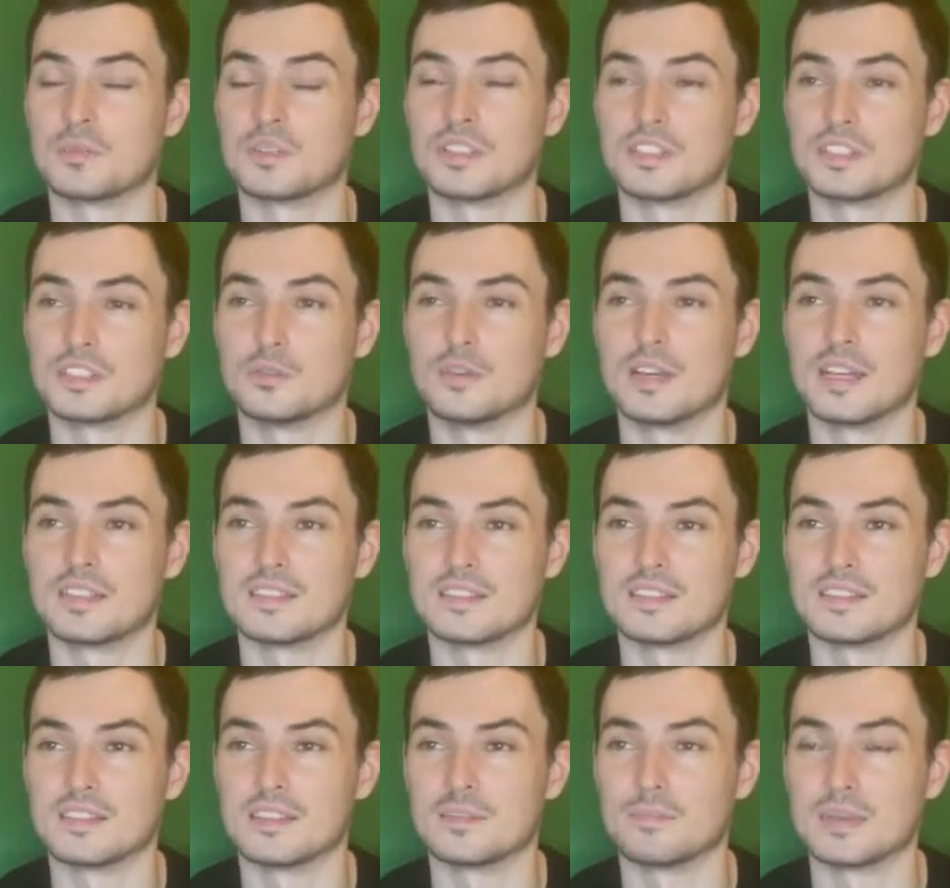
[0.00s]
It still
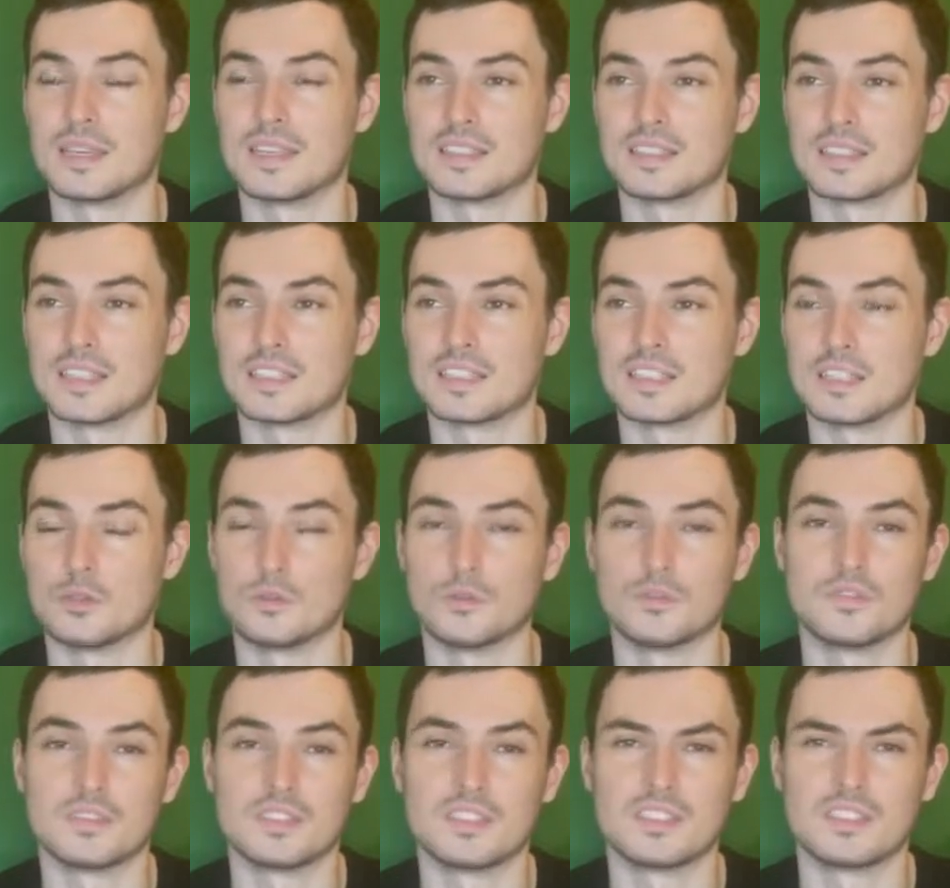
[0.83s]
has a base stat total
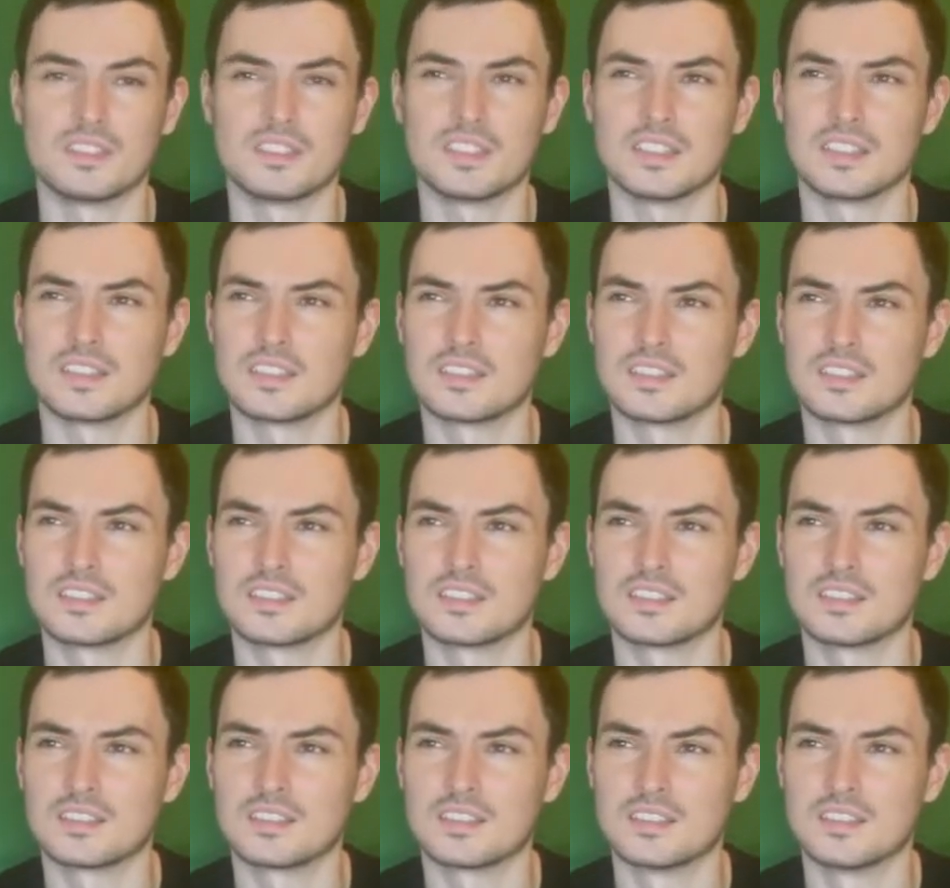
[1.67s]
of
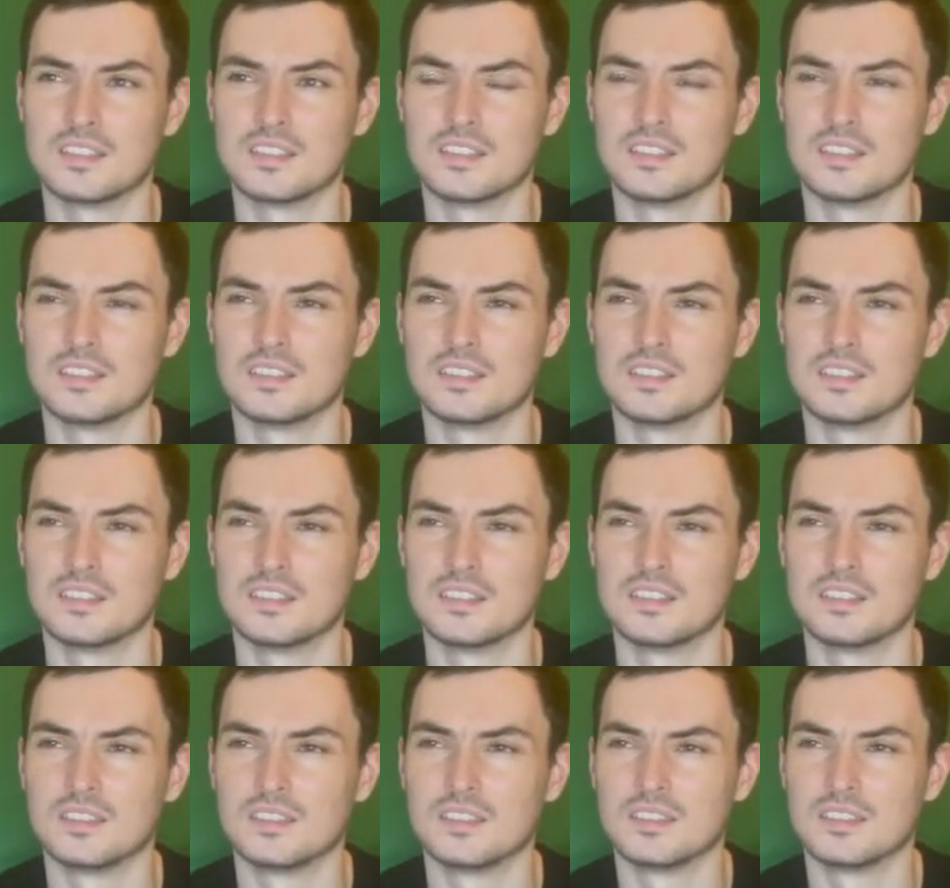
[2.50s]

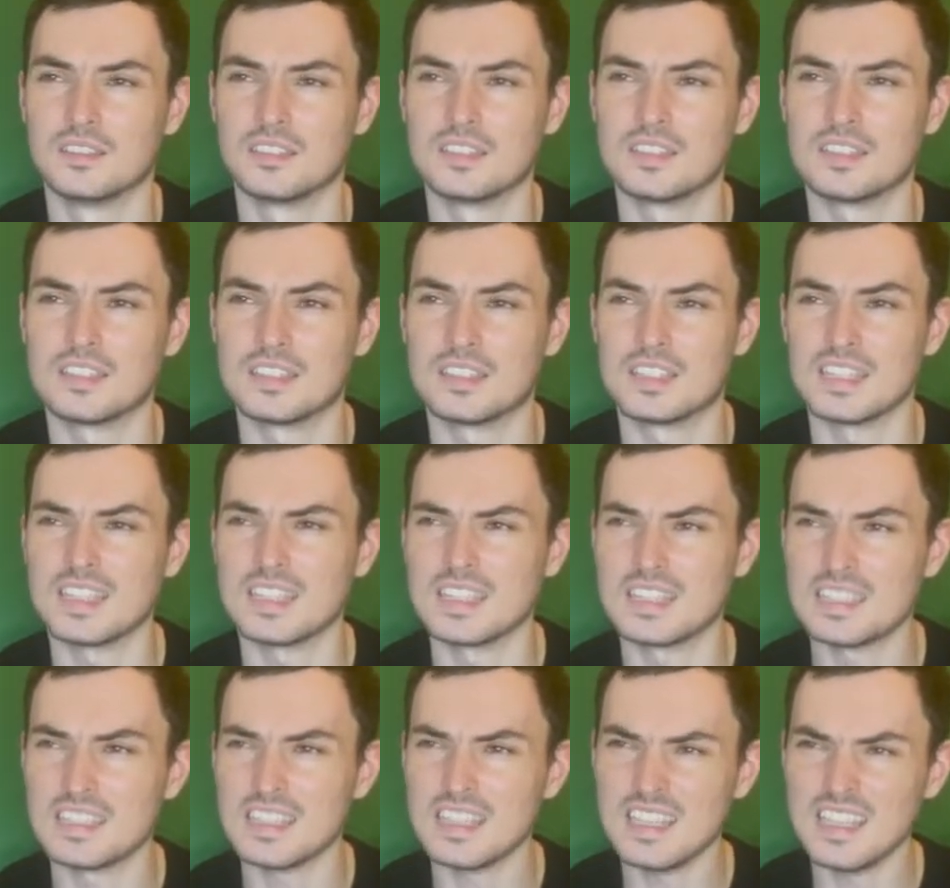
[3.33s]

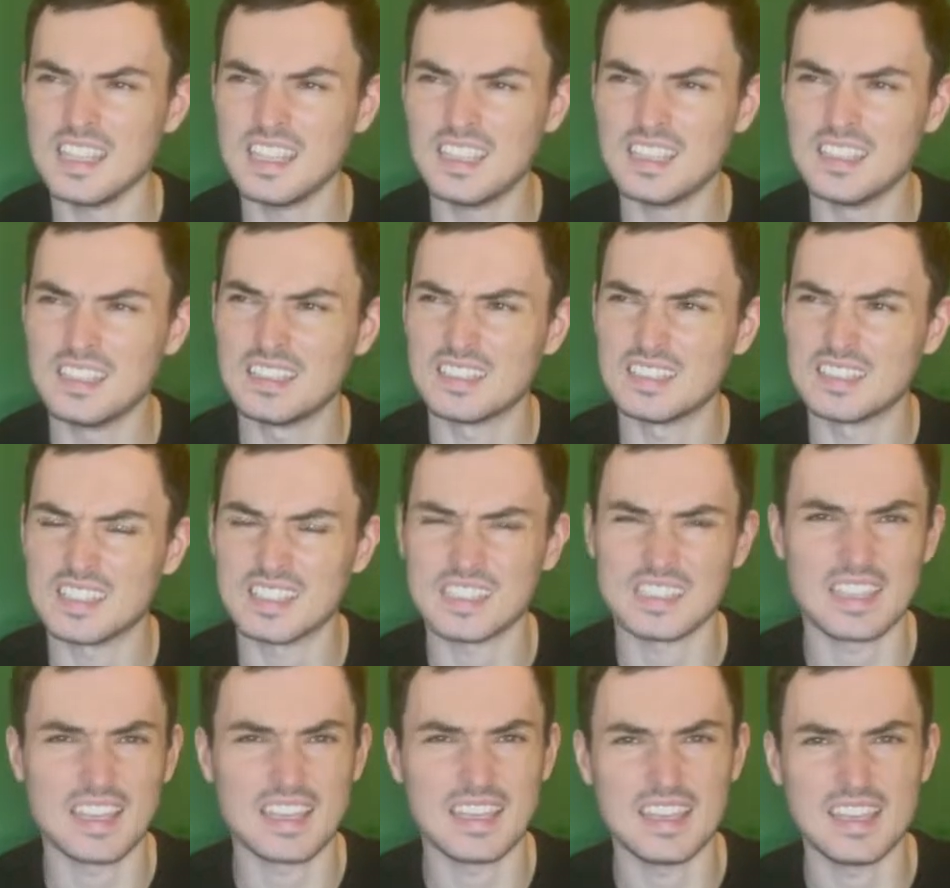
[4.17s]
680? I
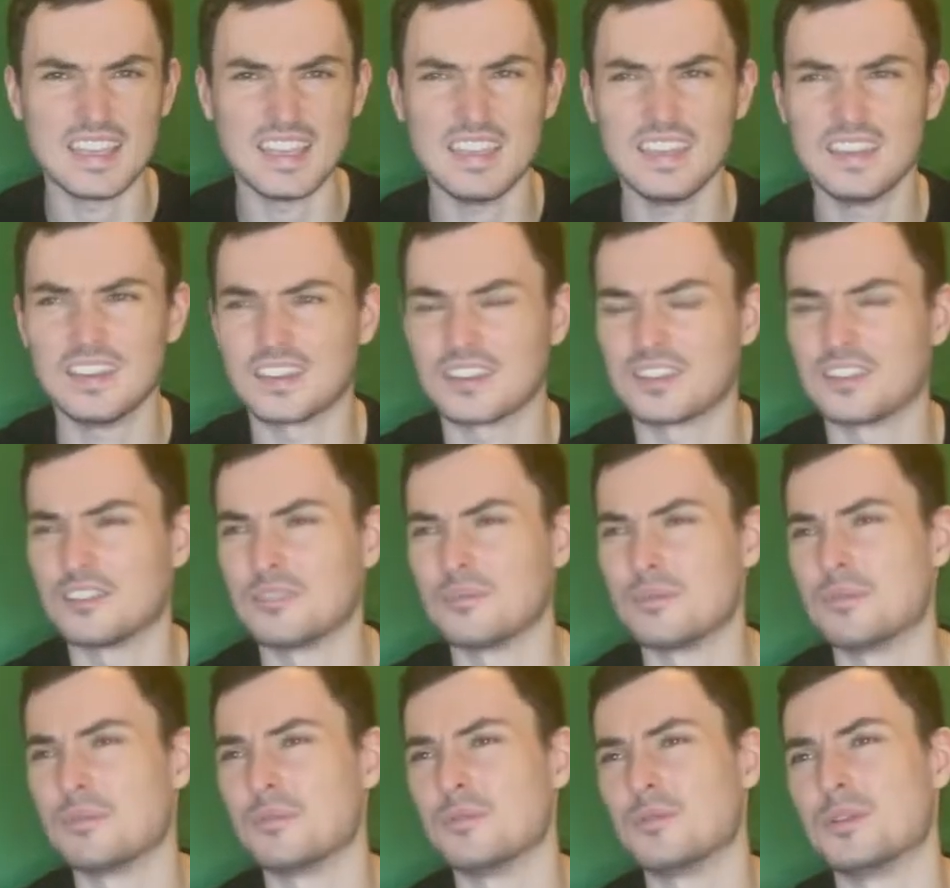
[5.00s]
can't
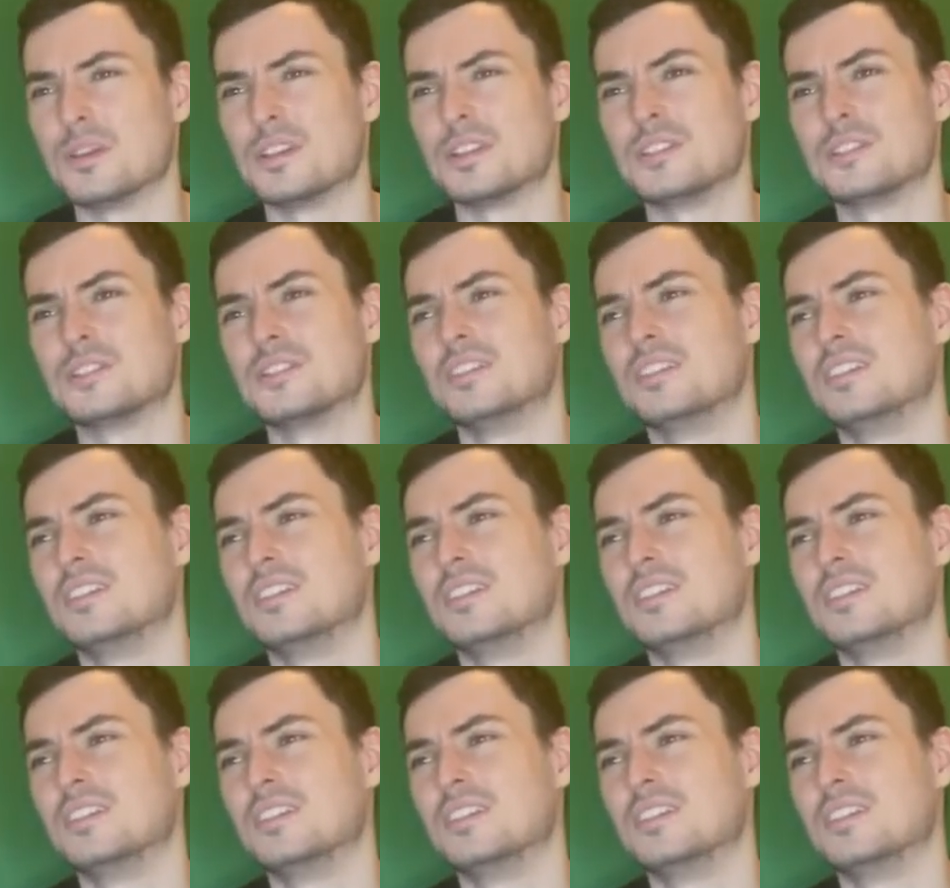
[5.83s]
remember which.